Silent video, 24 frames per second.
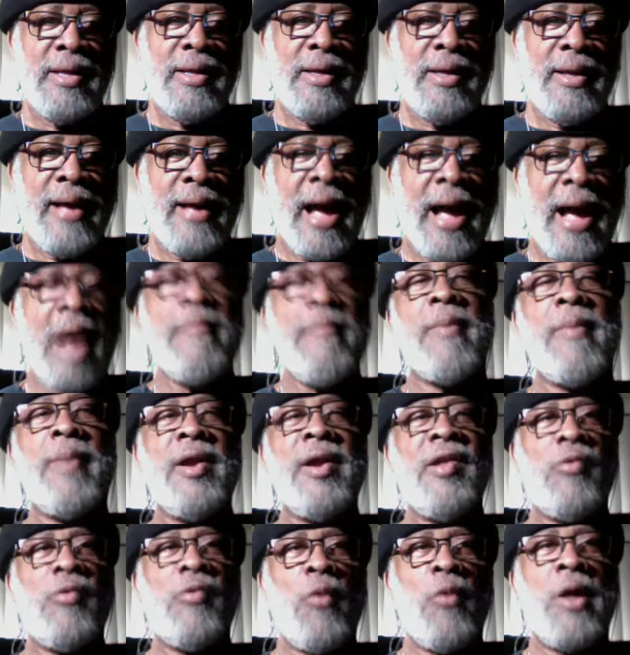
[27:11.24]
I remember
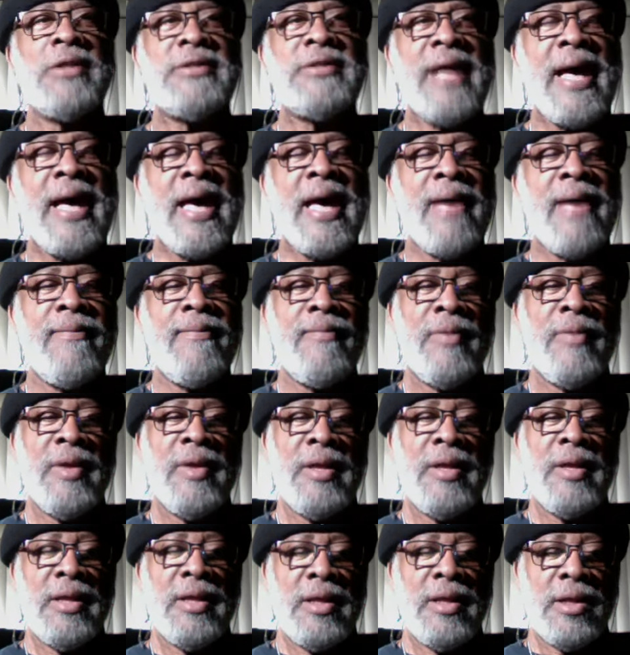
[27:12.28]
this one time,
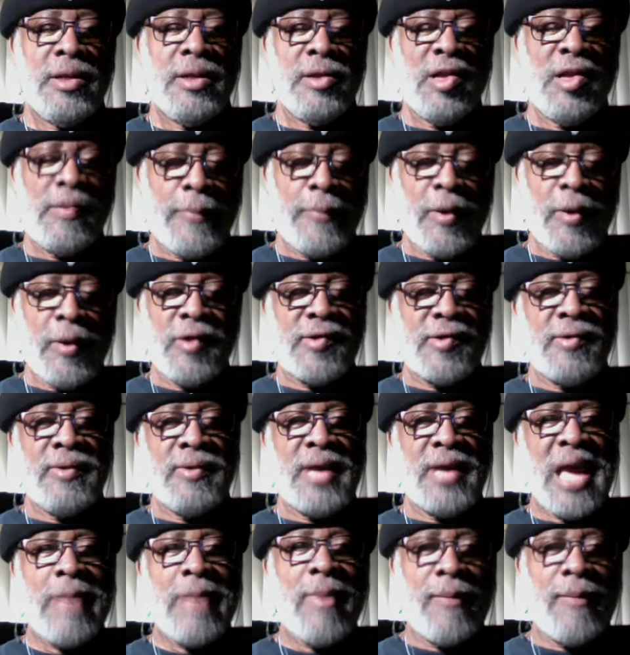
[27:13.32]
this person
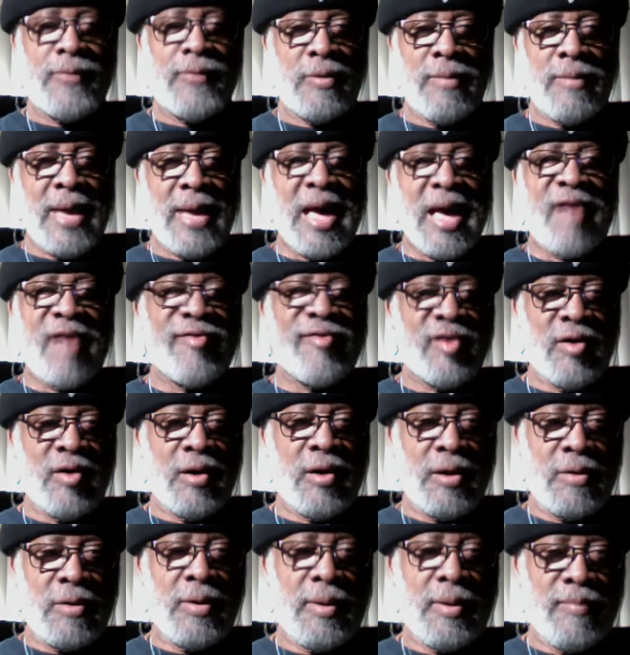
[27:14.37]
came up to me after
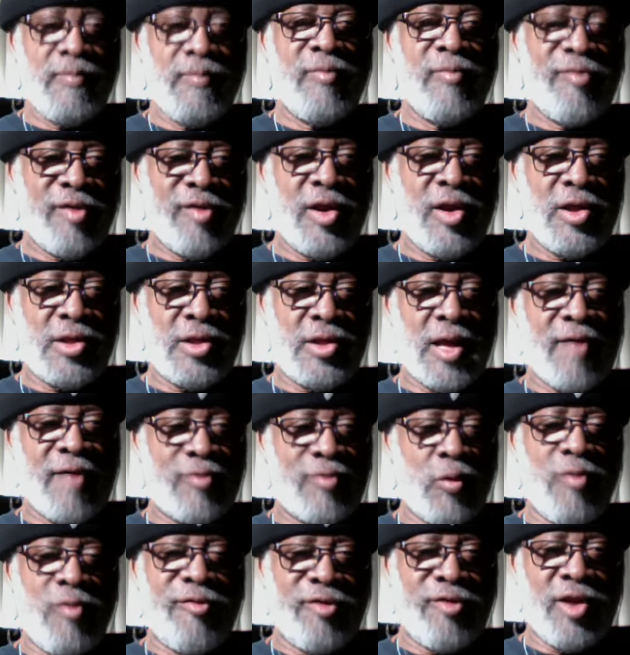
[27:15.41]

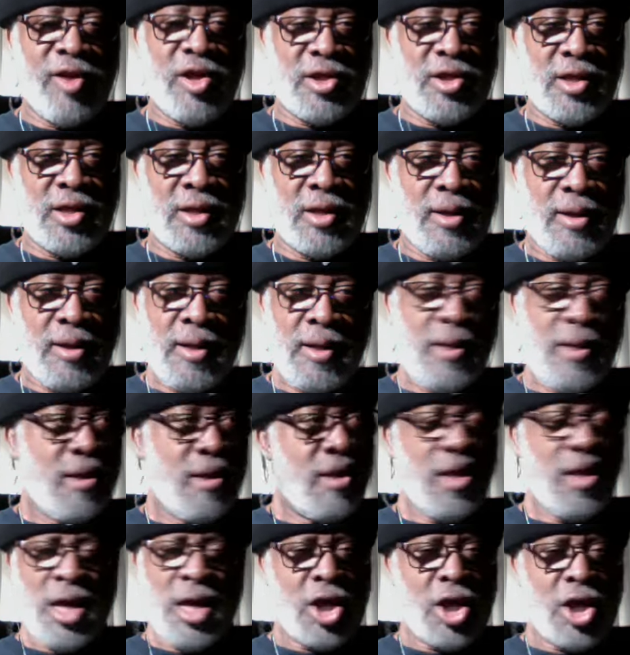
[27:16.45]
we finished
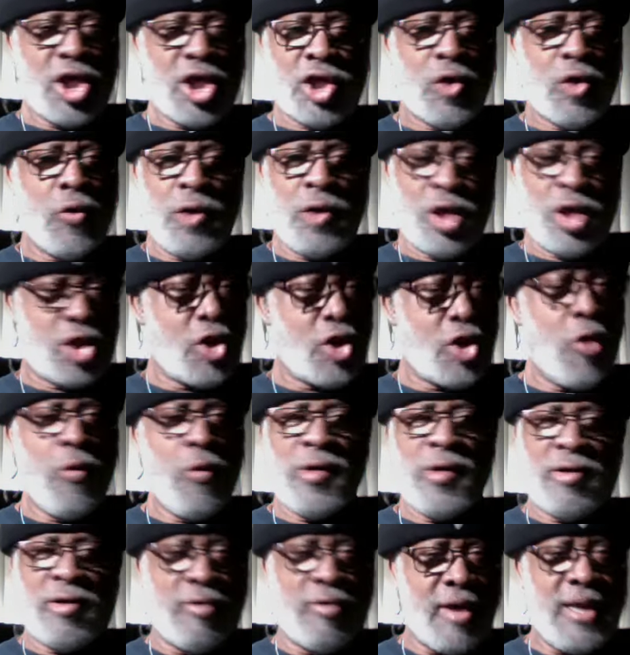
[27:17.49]
a show. The show
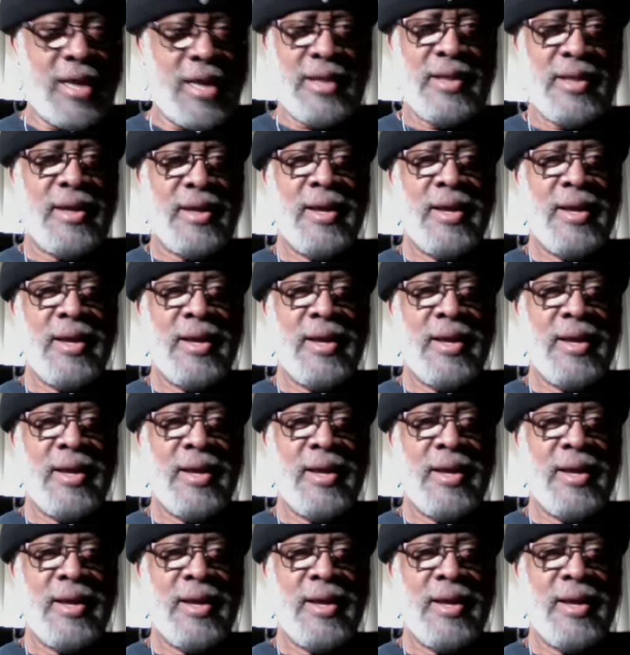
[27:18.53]
was great.